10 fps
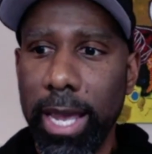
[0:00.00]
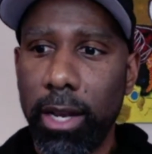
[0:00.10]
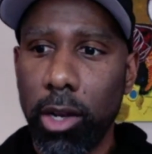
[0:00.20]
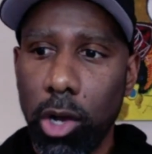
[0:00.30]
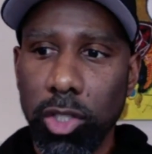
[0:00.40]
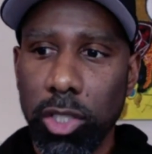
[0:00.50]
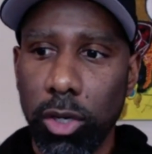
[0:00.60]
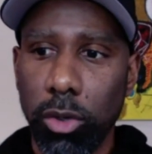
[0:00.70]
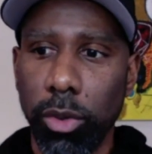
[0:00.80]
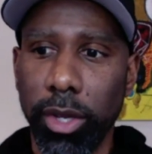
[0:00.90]
And
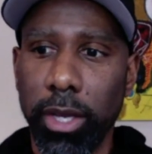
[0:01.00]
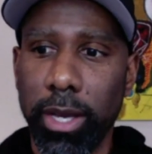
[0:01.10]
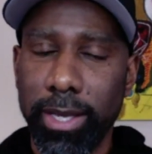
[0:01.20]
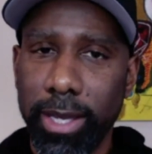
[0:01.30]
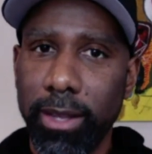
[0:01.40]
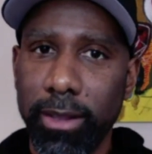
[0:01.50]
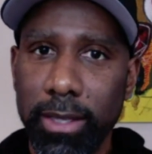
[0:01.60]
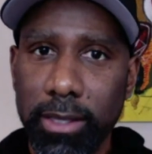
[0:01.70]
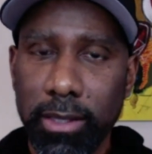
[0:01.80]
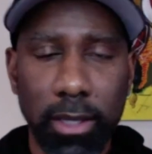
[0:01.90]
also, again,
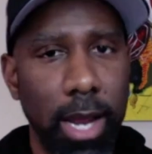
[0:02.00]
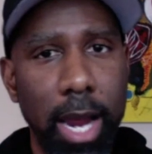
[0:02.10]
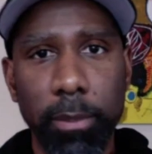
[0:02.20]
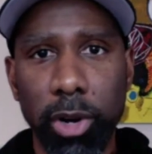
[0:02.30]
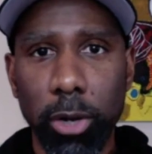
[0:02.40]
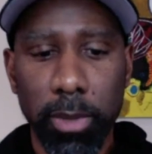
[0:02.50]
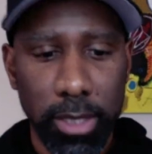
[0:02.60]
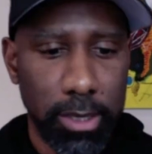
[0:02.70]
this isn't hyperbole.